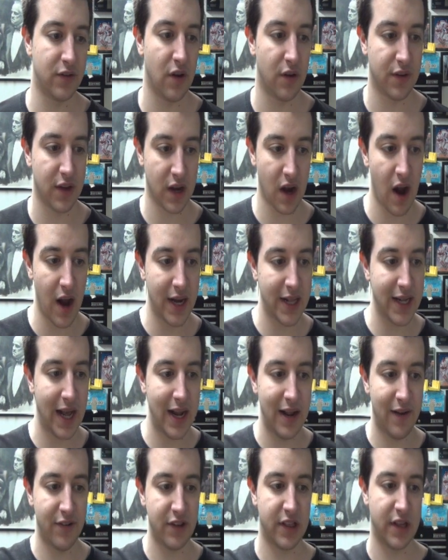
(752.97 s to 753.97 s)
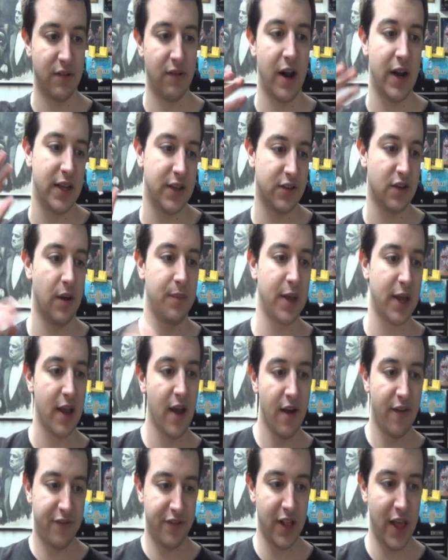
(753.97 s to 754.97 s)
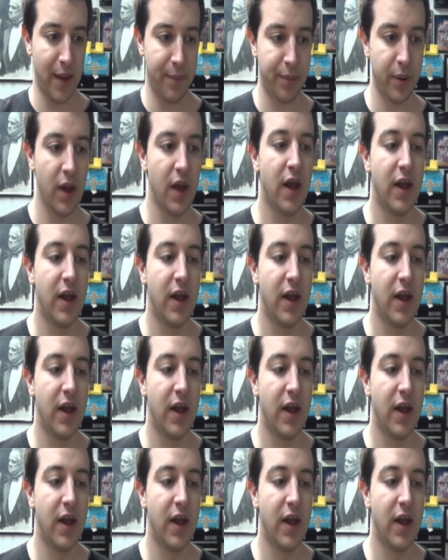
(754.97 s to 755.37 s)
So I was like, alright, I got everything ready. So I'm like, flip.